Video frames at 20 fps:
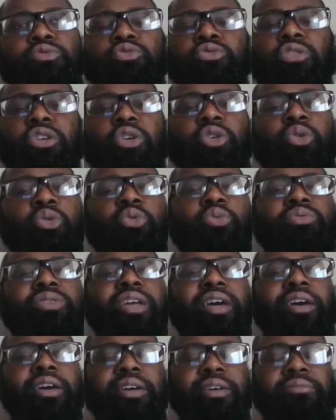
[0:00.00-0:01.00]
through a whole
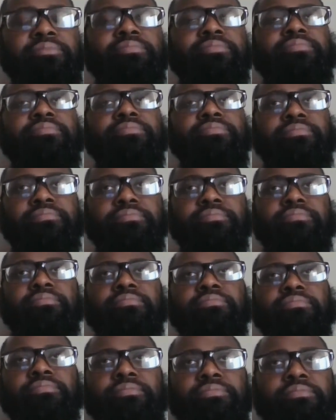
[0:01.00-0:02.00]
day.
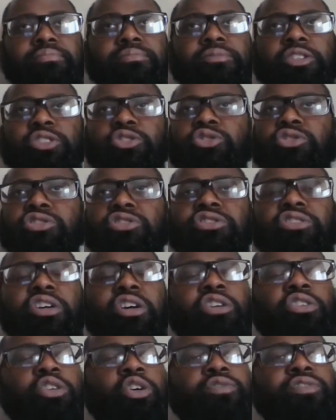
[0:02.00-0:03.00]
You can
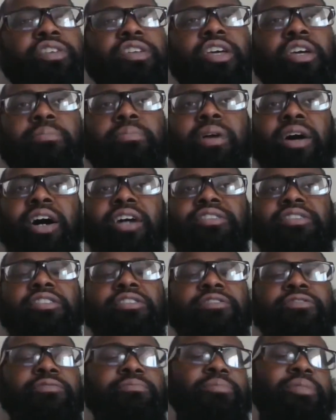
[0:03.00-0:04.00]
start off the day
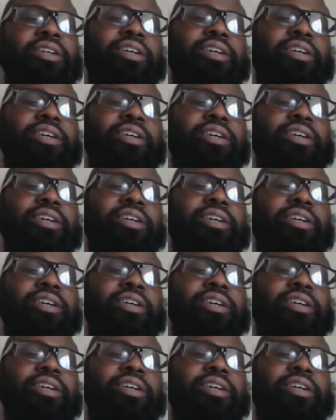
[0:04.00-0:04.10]
positive,